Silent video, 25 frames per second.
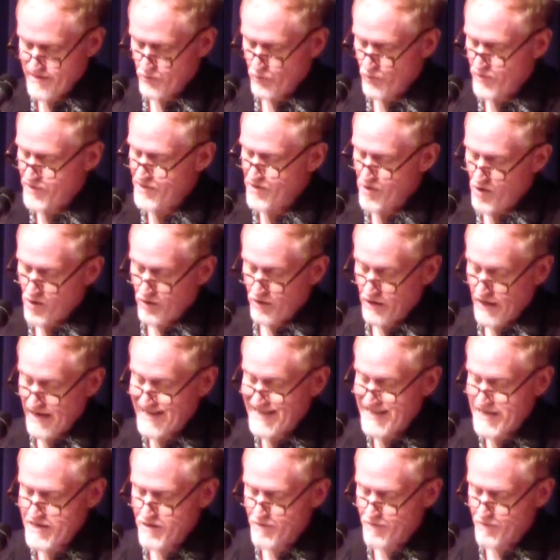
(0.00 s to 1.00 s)
and we are
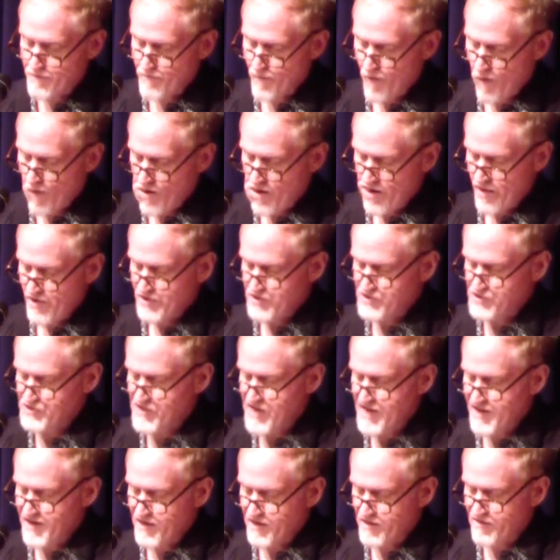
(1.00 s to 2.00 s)
like him,
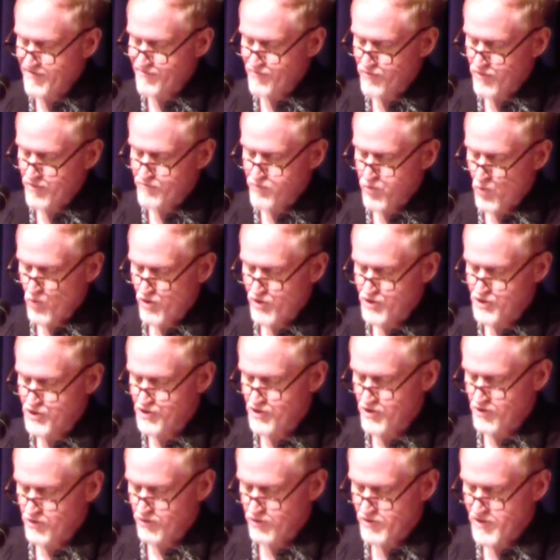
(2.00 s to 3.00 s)
standing on the front
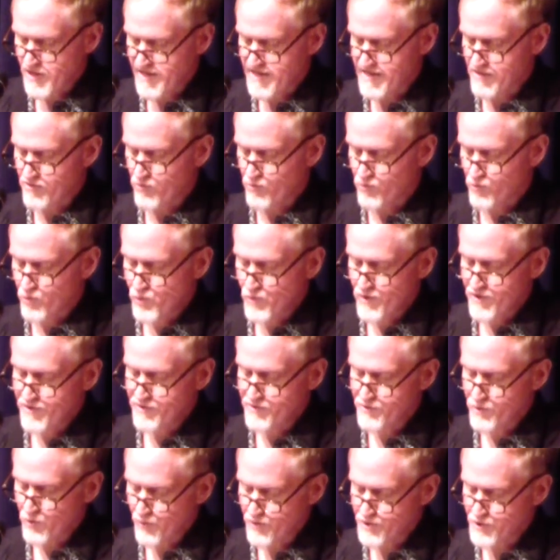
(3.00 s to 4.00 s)
porch, looking at the
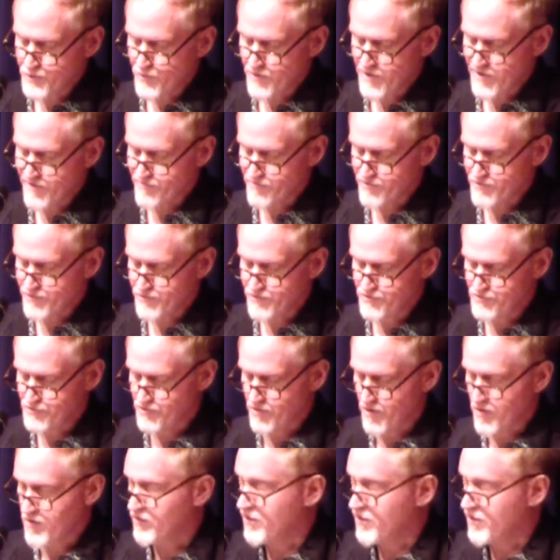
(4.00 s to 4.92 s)
ruin to which we have reduced